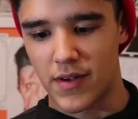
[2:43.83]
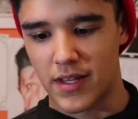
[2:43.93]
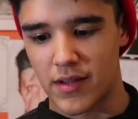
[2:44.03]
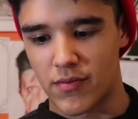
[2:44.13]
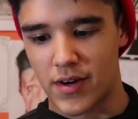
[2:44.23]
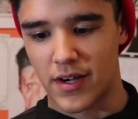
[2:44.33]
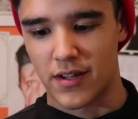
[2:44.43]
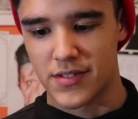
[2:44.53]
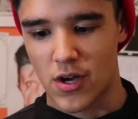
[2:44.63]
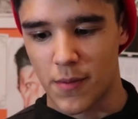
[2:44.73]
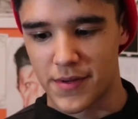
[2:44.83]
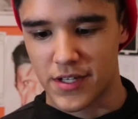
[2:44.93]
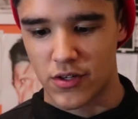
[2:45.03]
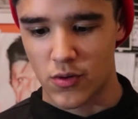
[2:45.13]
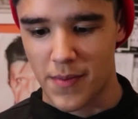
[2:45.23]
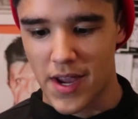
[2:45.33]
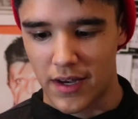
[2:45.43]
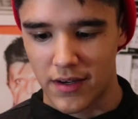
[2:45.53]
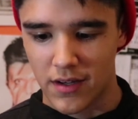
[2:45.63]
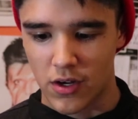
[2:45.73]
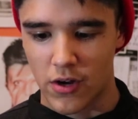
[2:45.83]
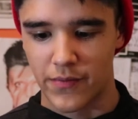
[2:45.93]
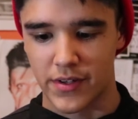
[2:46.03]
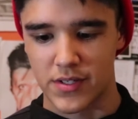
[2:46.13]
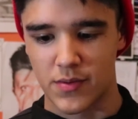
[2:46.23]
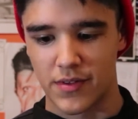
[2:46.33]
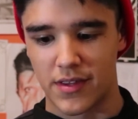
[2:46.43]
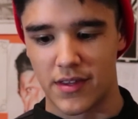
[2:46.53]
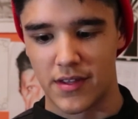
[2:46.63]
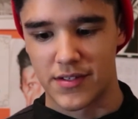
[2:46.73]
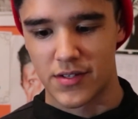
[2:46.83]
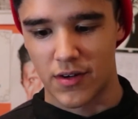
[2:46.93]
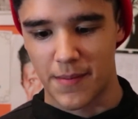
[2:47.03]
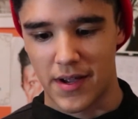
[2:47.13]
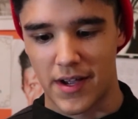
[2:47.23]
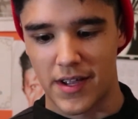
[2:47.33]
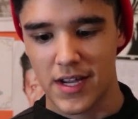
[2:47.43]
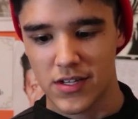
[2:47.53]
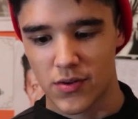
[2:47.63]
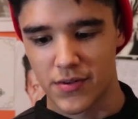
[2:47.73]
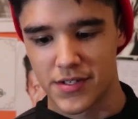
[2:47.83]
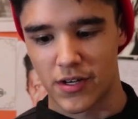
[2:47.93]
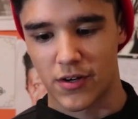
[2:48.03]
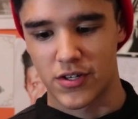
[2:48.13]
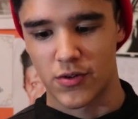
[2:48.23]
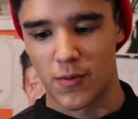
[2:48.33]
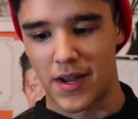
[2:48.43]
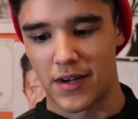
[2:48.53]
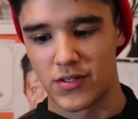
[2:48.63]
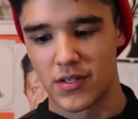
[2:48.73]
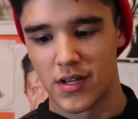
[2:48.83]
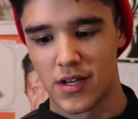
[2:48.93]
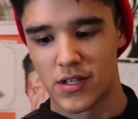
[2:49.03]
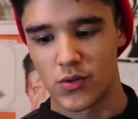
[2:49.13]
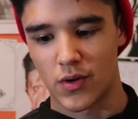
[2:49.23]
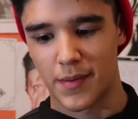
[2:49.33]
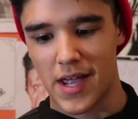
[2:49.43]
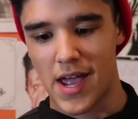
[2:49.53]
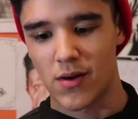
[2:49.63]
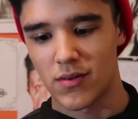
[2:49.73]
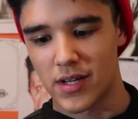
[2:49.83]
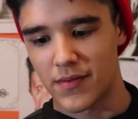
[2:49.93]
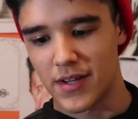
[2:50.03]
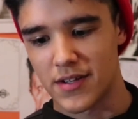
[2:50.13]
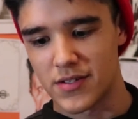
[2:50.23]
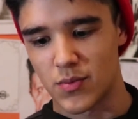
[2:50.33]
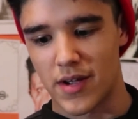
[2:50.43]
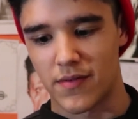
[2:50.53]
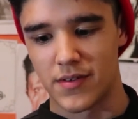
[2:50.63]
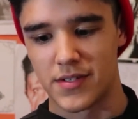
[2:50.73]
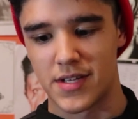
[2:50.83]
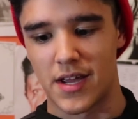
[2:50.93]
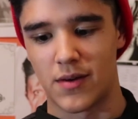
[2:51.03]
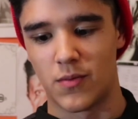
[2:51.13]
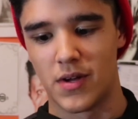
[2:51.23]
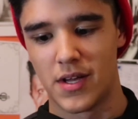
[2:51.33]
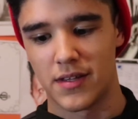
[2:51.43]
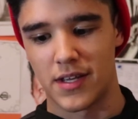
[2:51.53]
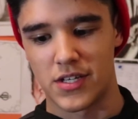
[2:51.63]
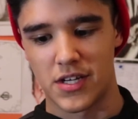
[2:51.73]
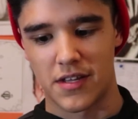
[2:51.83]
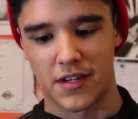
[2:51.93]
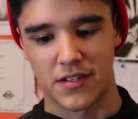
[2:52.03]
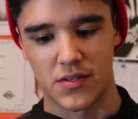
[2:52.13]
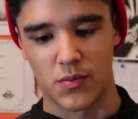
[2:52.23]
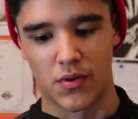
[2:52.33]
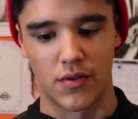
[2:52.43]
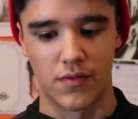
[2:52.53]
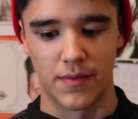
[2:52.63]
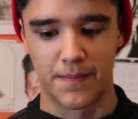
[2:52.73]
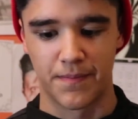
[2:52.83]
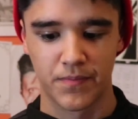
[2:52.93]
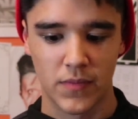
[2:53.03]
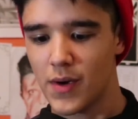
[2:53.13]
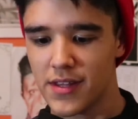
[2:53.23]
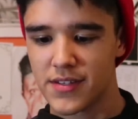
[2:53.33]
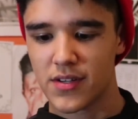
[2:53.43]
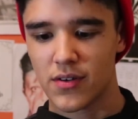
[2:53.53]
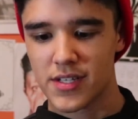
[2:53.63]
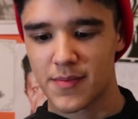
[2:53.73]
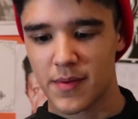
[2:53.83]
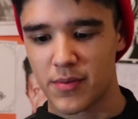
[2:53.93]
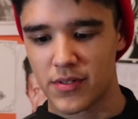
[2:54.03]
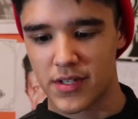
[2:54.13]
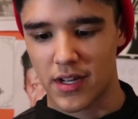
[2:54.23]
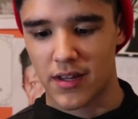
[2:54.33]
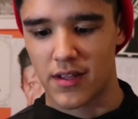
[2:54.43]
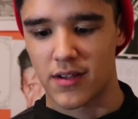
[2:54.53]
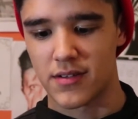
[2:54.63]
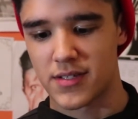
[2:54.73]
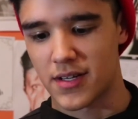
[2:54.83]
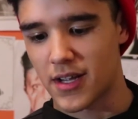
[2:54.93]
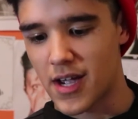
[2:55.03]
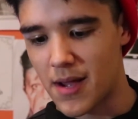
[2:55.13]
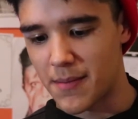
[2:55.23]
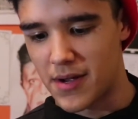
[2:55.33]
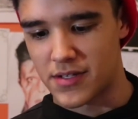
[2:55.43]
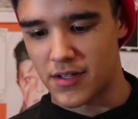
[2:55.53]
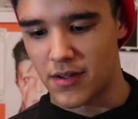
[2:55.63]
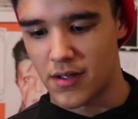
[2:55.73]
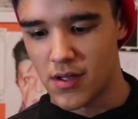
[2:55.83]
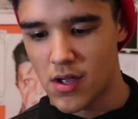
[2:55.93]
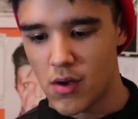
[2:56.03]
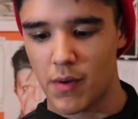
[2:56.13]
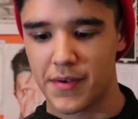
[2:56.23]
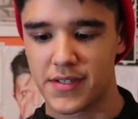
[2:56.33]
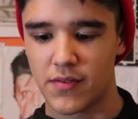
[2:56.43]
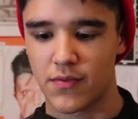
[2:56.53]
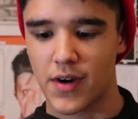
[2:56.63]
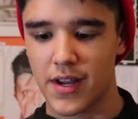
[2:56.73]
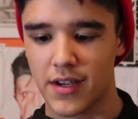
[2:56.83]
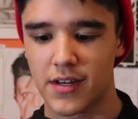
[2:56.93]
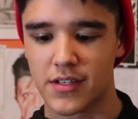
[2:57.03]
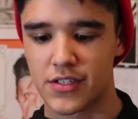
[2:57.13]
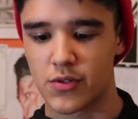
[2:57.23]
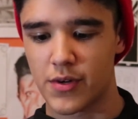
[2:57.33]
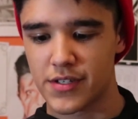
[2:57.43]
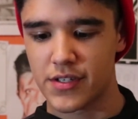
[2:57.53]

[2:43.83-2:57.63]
fact that Frank is a homosexual man conflicts with the song about a heterosexual man talking about how lovely his wife is and that she thinks the world of him. The way the song has been put together is in the car matter, where we see Frank in a distressed